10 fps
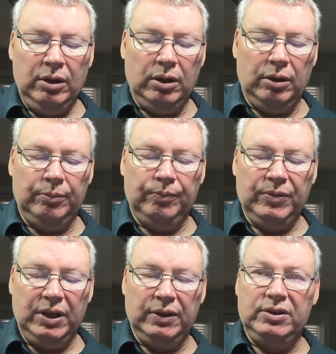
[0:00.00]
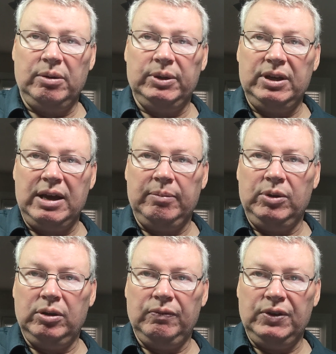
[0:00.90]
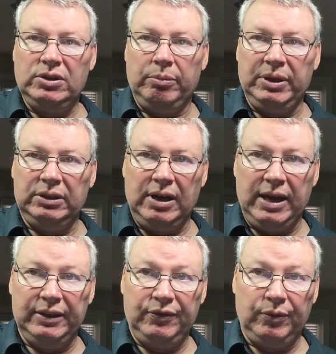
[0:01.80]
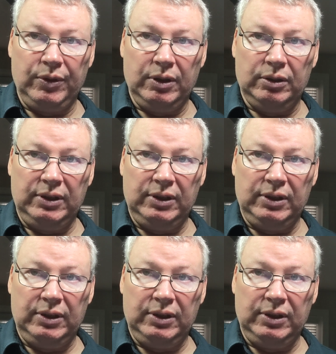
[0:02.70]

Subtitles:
In the summertime, you can fish the big tides for the